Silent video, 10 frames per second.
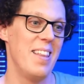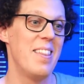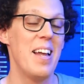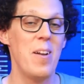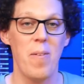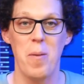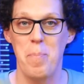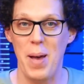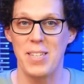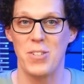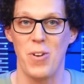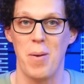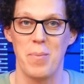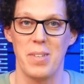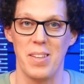They're not the best
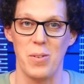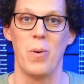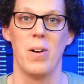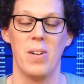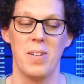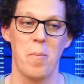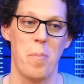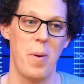drums in the world,